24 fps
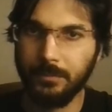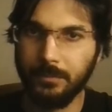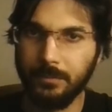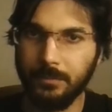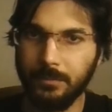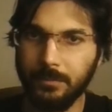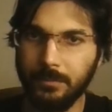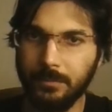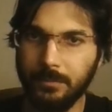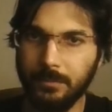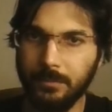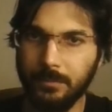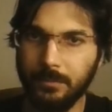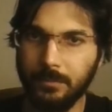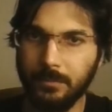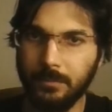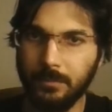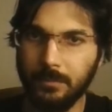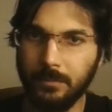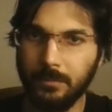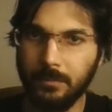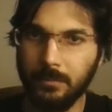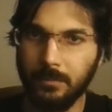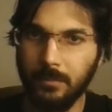
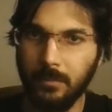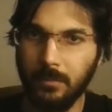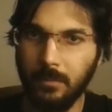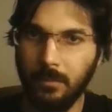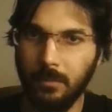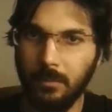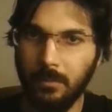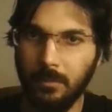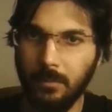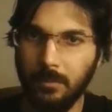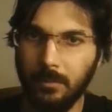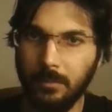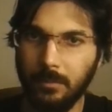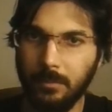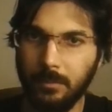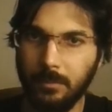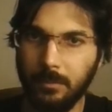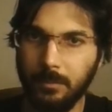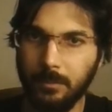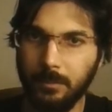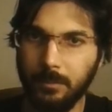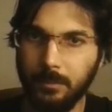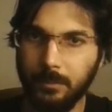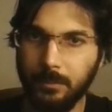
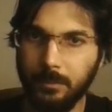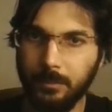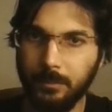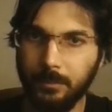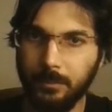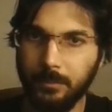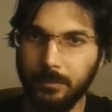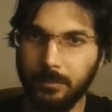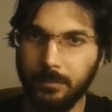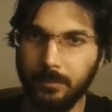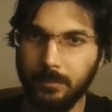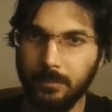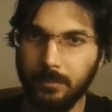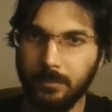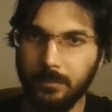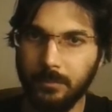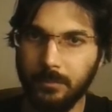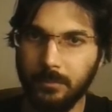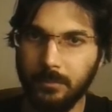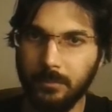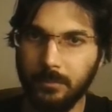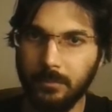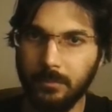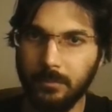
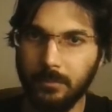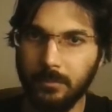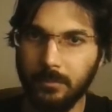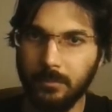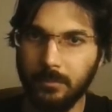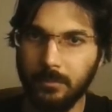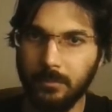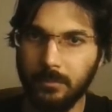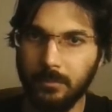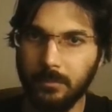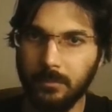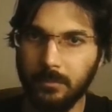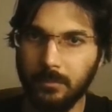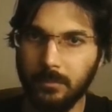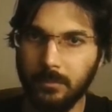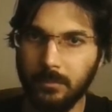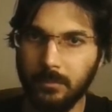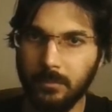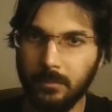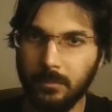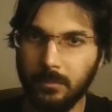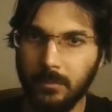Nobody speaks.